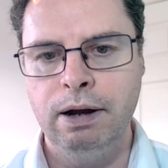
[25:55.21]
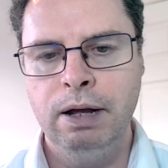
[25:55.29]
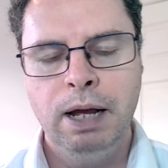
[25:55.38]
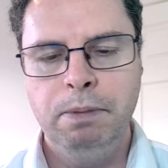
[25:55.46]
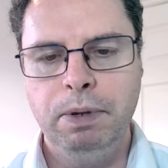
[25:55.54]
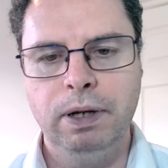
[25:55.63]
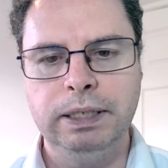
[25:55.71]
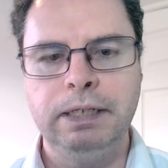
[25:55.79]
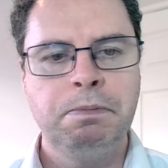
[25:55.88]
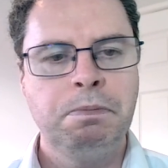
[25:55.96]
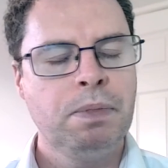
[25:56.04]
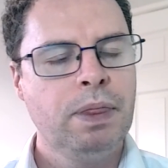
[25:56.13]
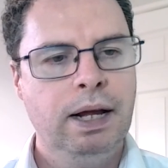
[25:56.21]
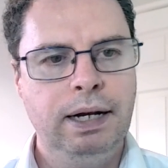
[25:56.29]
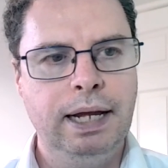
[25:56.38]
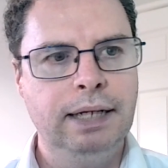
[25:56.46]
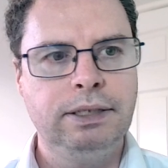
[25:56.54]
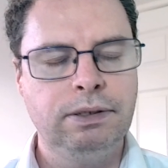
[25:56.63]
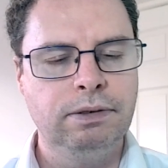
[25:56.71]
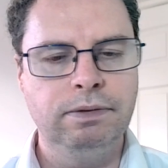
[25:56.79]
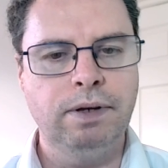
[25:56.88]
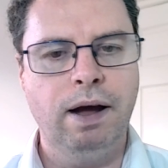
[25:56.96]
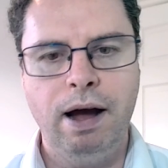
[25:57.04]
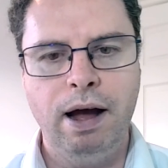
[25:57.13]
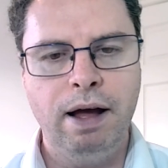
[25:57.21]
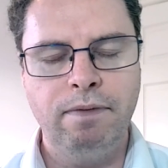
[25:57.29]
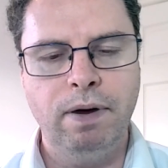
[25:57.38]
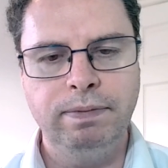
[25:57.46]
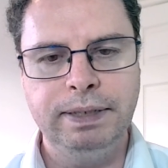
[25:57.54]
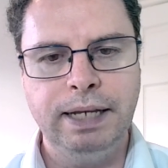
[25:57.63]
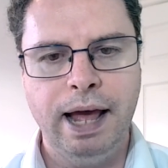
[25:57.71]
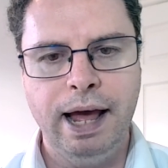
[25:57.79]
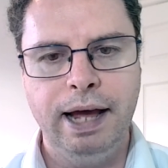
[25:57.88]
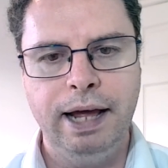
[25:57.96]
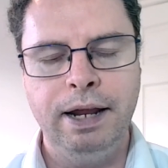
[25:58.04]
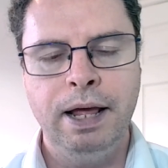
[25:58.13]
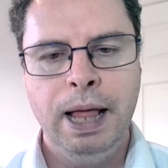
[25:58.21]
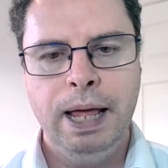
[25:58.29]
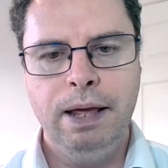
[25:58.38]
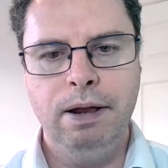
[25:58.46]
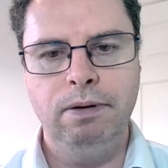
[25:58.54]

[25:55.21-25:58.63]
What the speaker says: because Leinster have obviously had, they